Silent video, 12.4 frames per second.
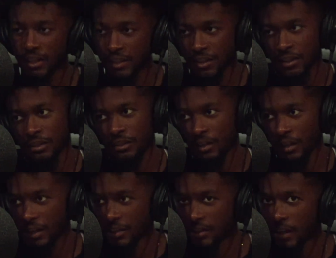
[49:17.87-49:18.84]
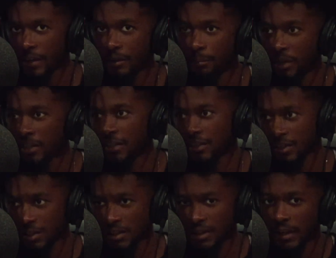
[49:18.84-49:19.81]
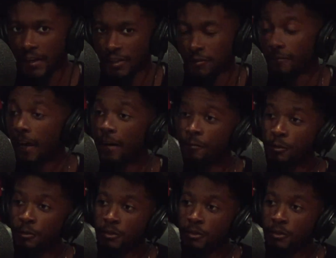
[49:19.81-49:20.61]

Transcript: instinct as like beings. It's like survival.